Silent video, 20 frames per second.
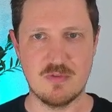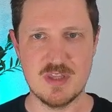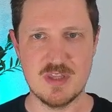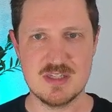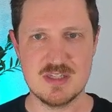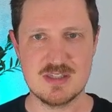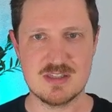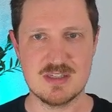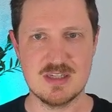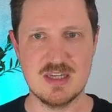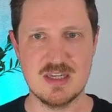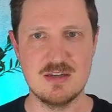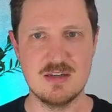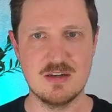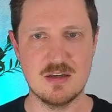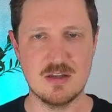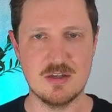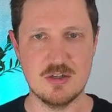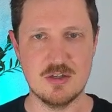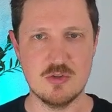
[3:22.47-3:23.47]
this
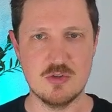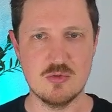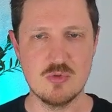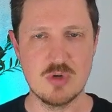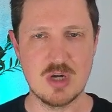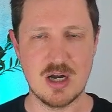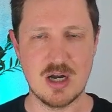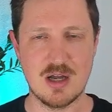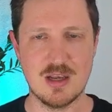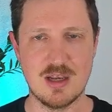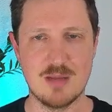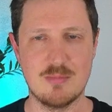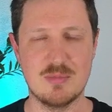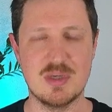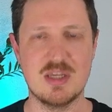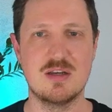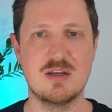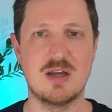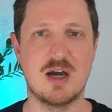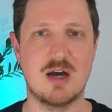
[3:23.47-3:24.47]
in a new column
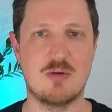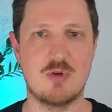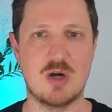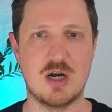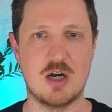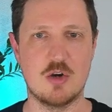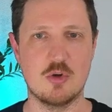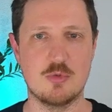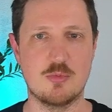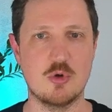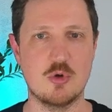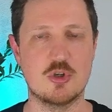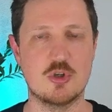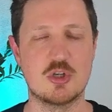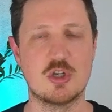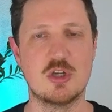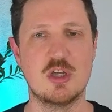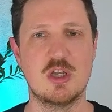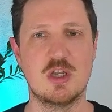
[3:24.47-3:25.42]
in our output,